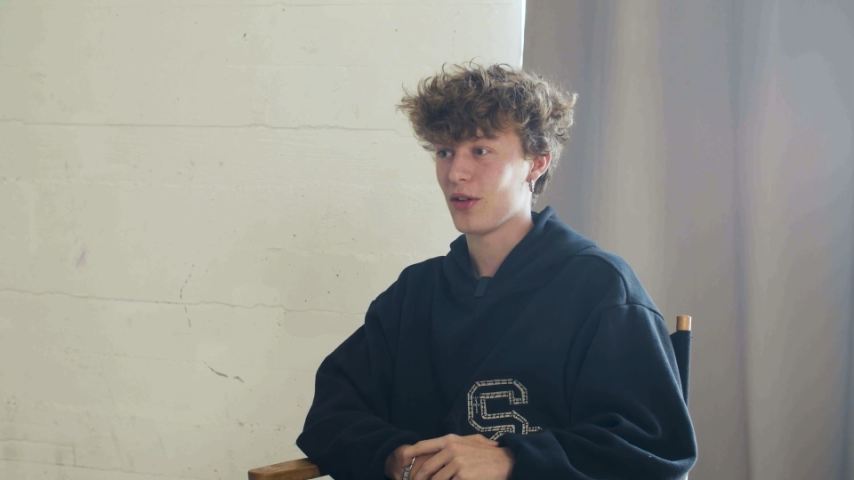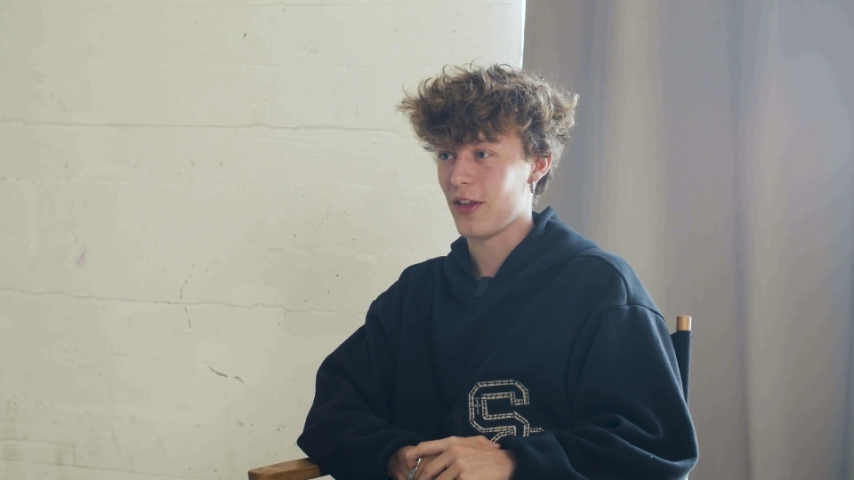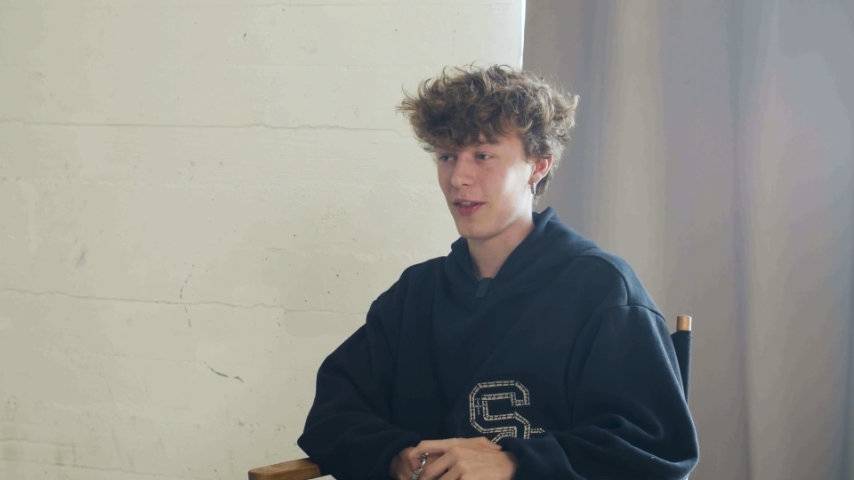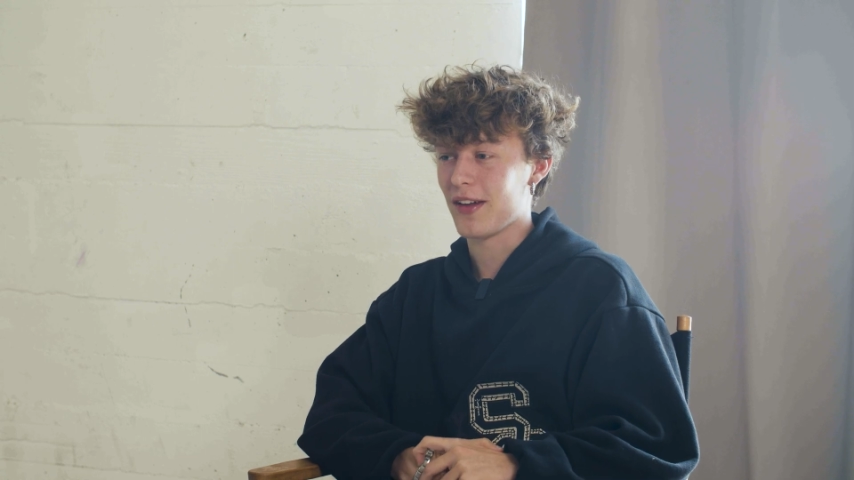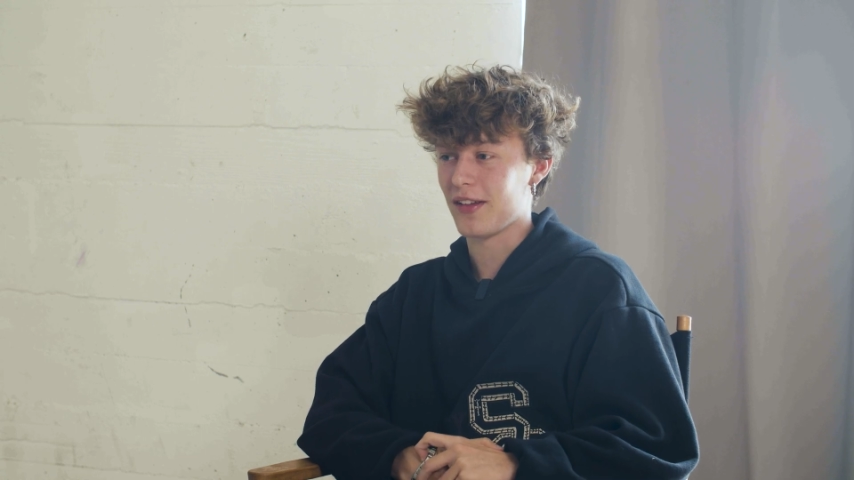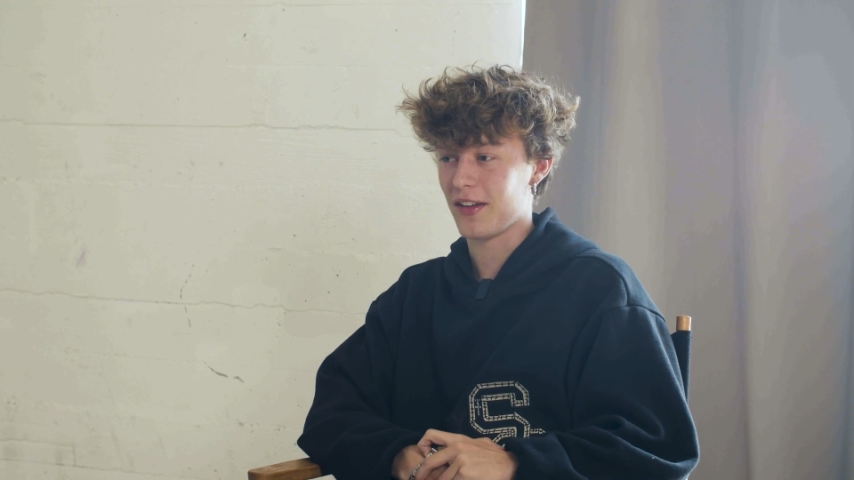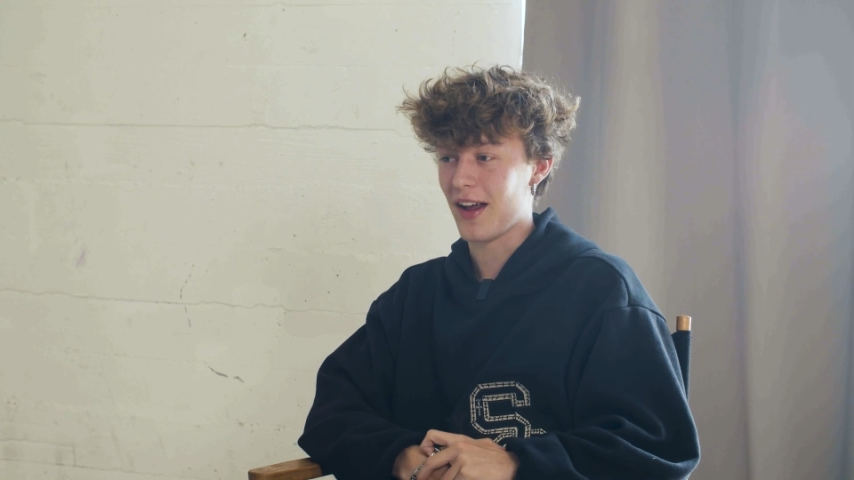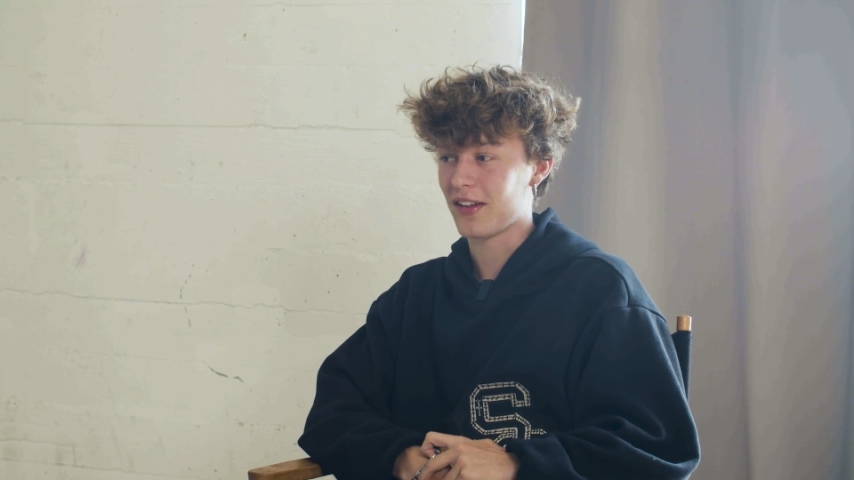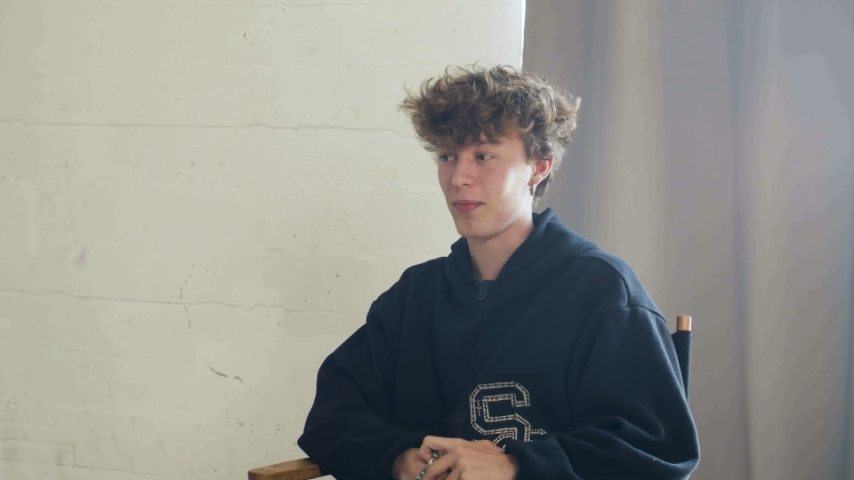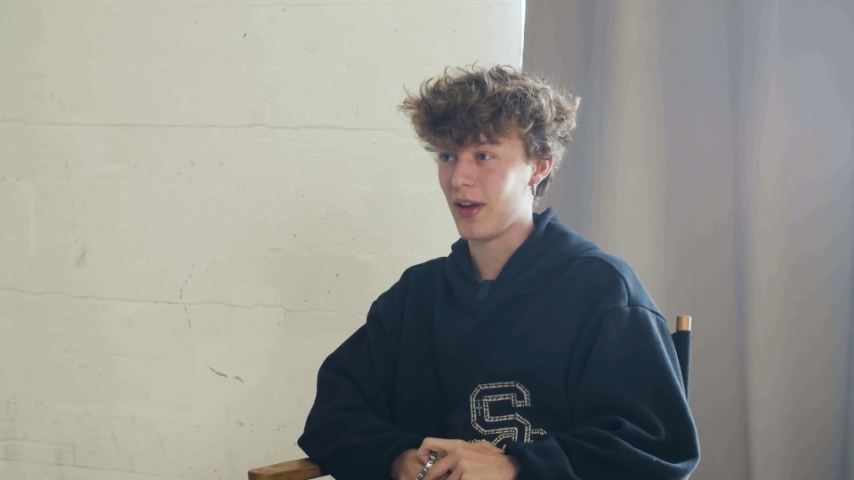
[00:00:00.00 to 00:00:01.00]
So I think that's the
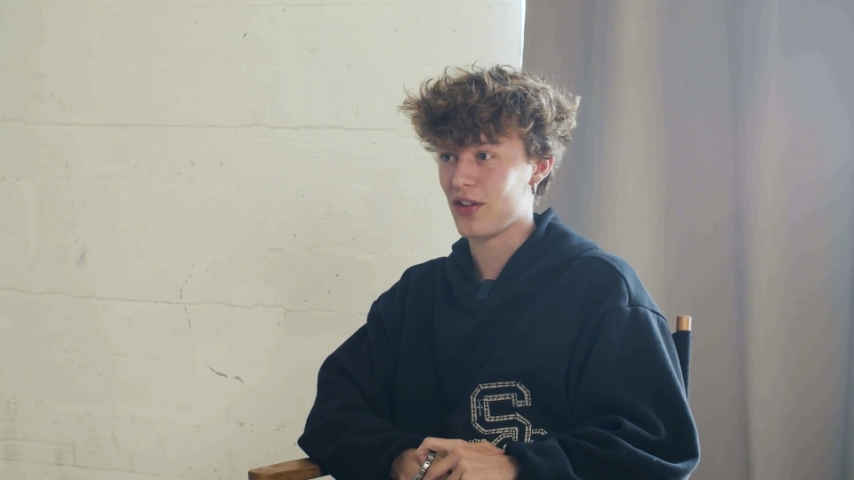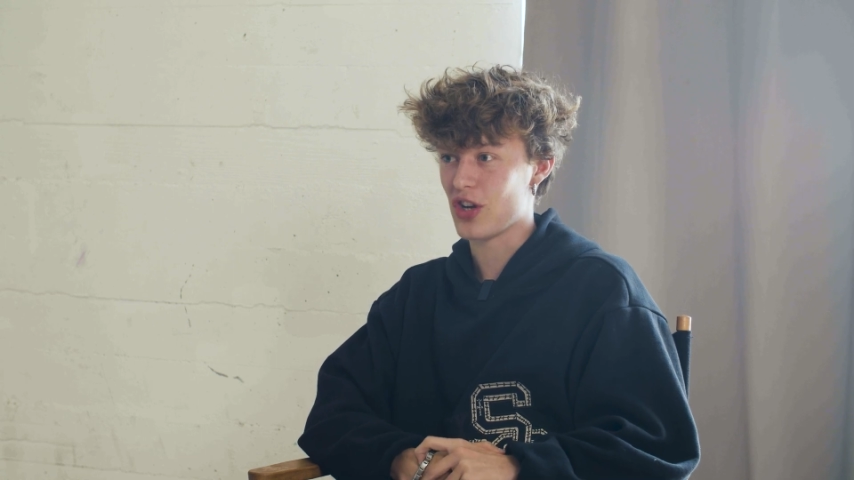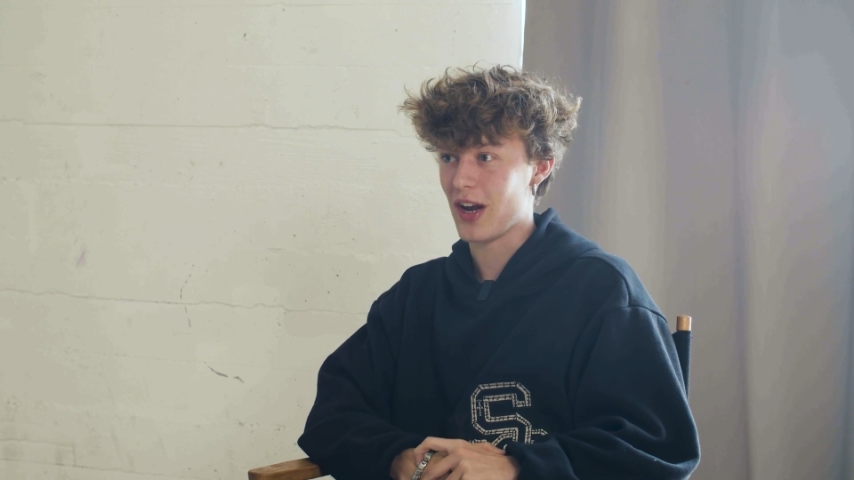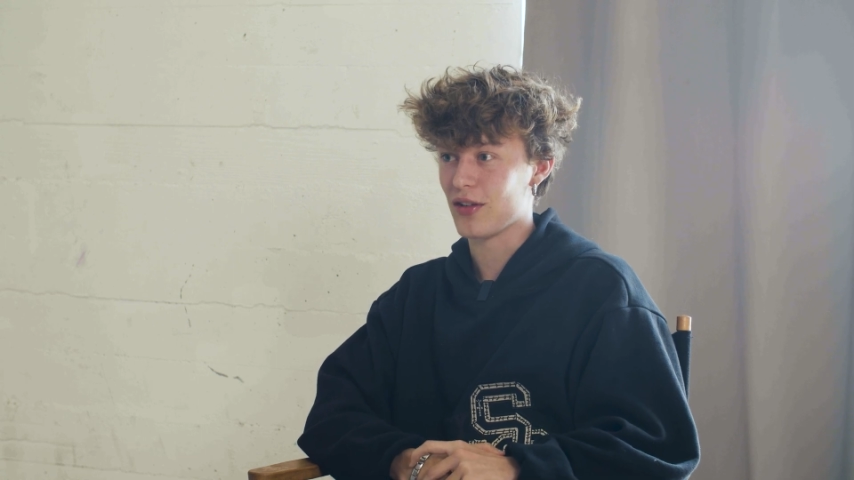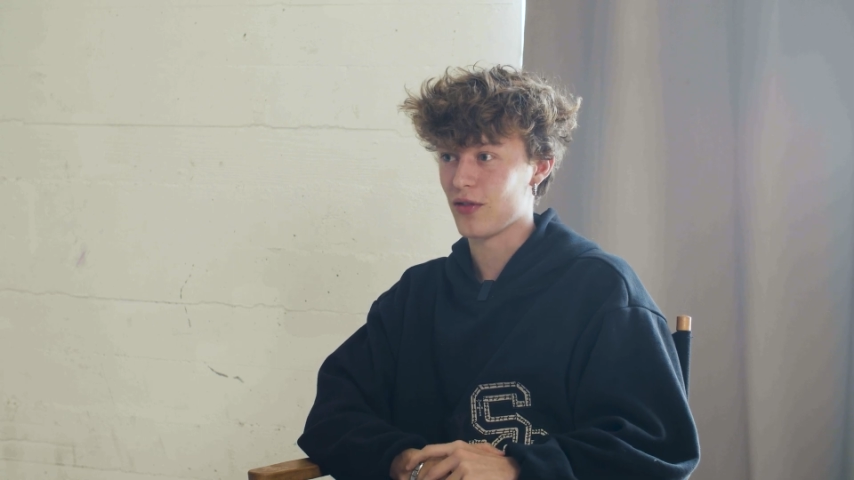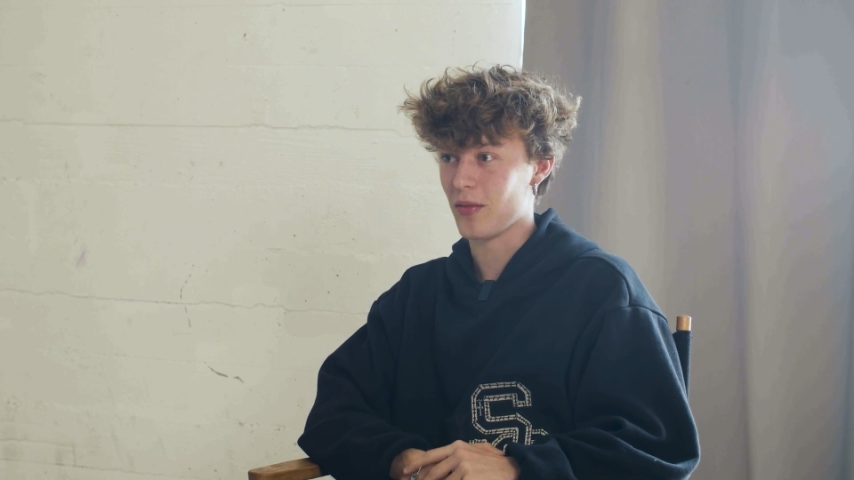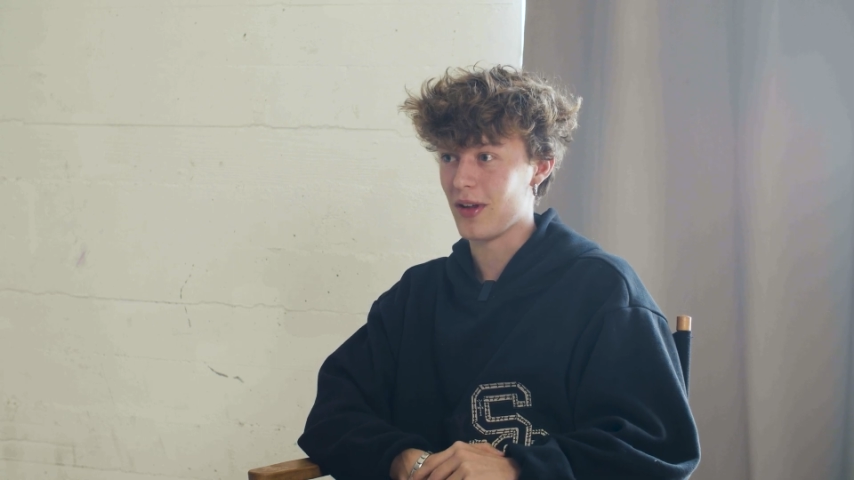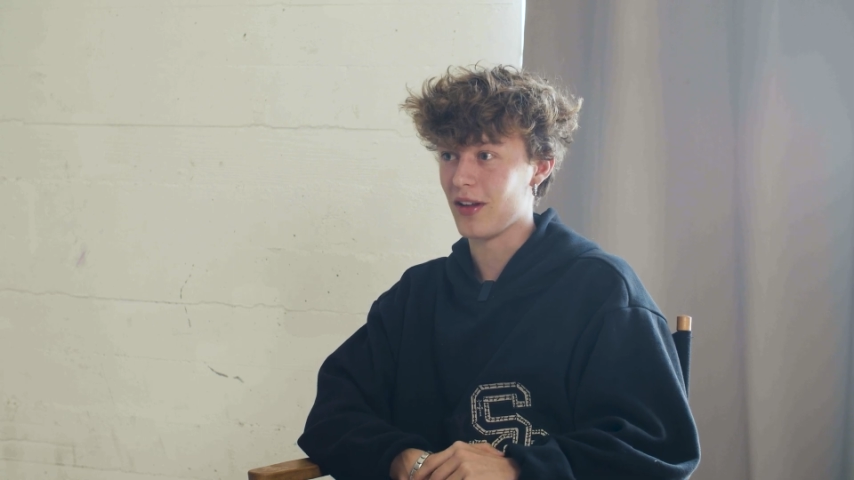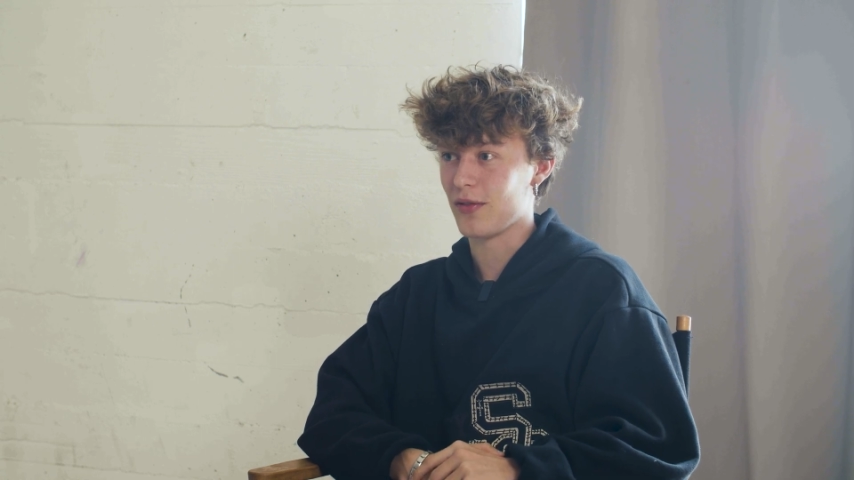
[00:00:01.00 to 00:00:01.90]
next big change for me,